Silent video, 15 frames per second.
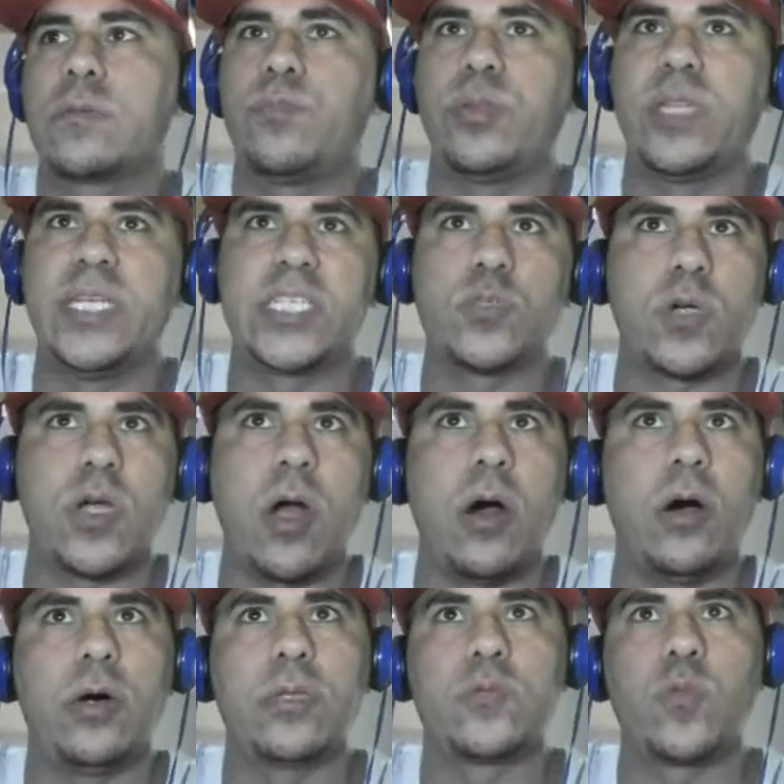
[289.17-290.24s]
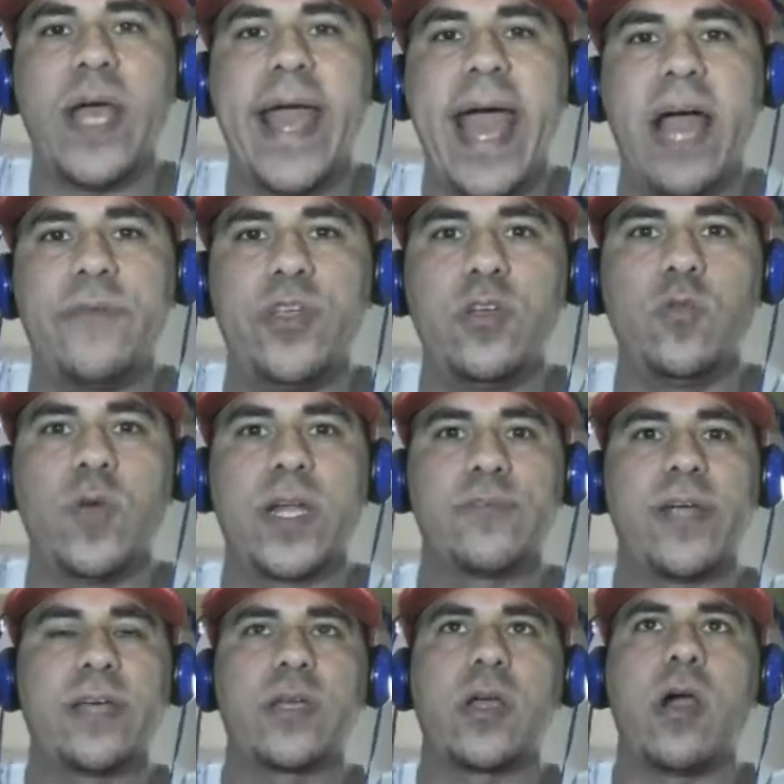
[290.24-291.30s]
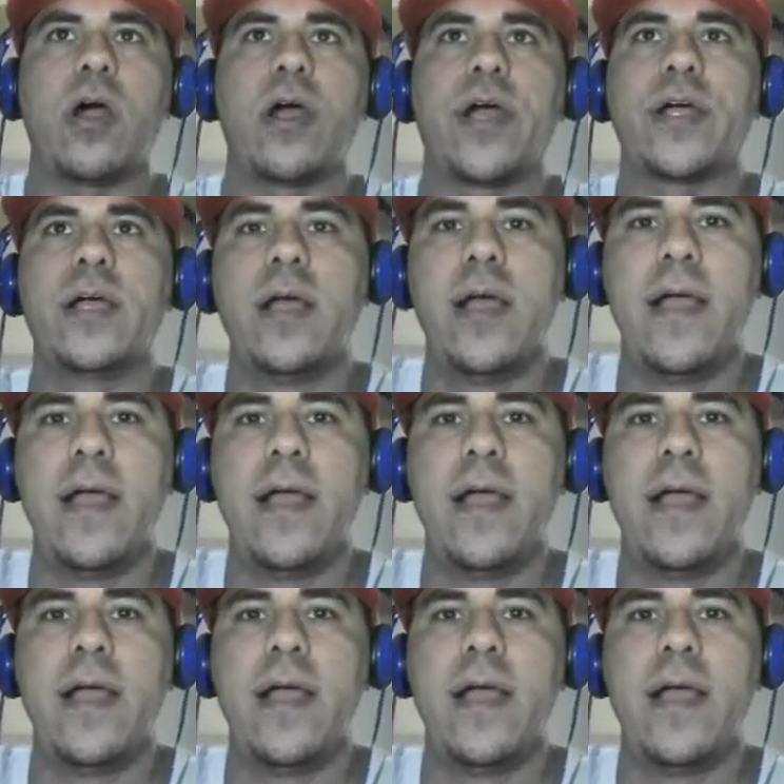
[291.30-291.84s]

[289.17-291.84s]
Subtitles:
police were called, what have you, went around the car,